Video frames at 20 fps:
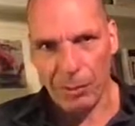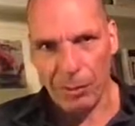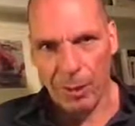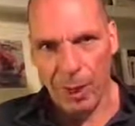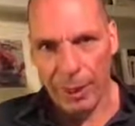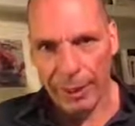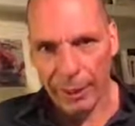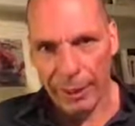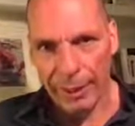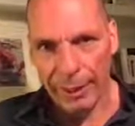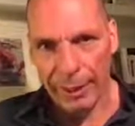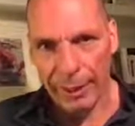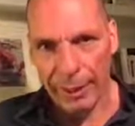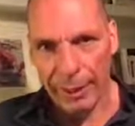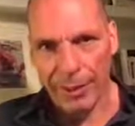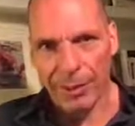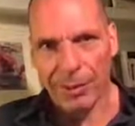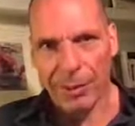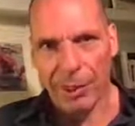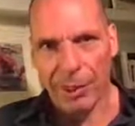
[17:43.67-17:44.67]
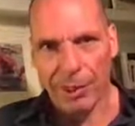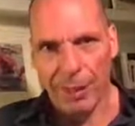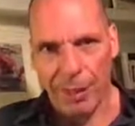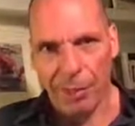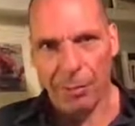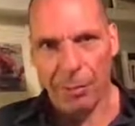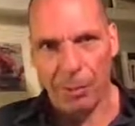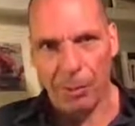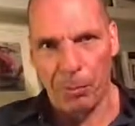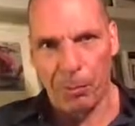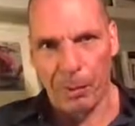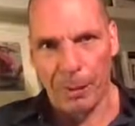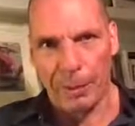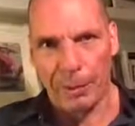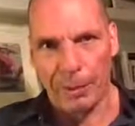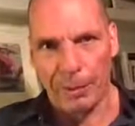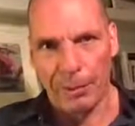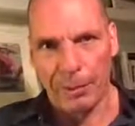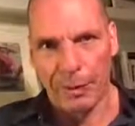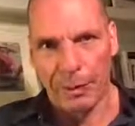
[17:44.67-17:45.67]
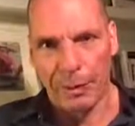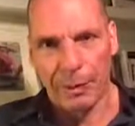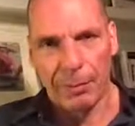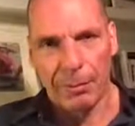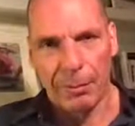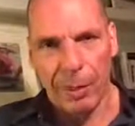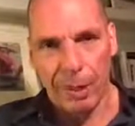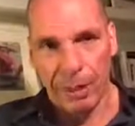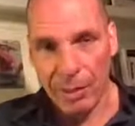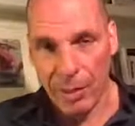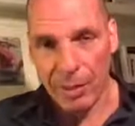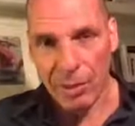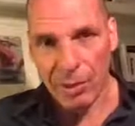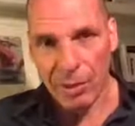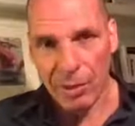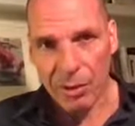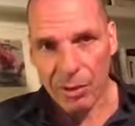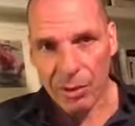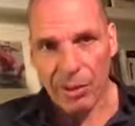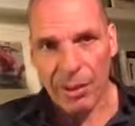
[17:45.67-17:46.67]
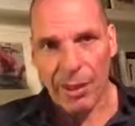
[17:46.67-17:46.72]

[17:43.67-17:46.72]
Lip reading: our ideas and our blueprint make sense,